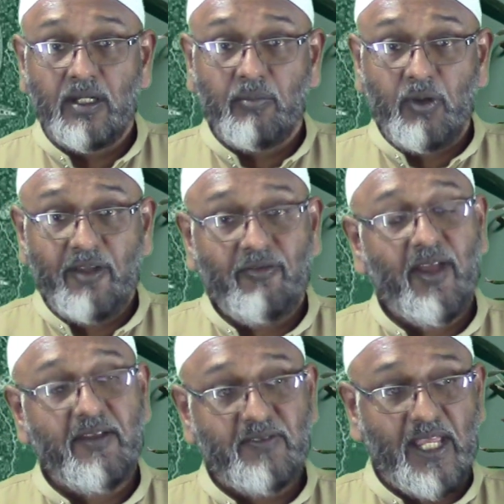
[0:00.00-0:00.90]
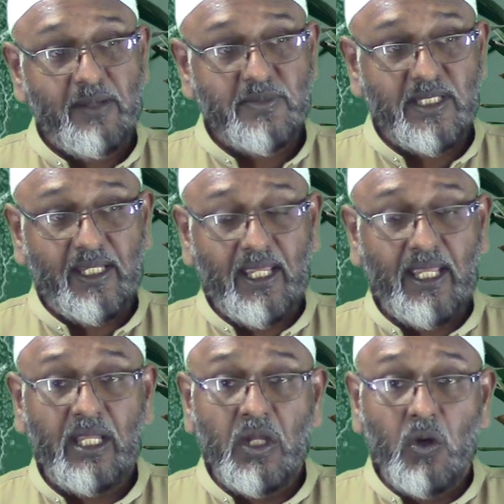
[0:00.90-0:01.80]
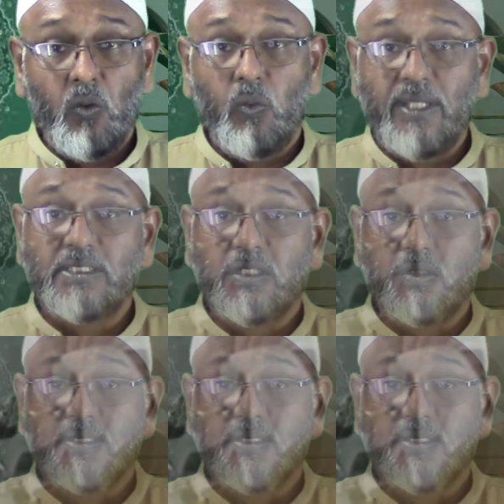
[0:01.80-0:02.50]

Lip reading: Pray 5 times a day, winter or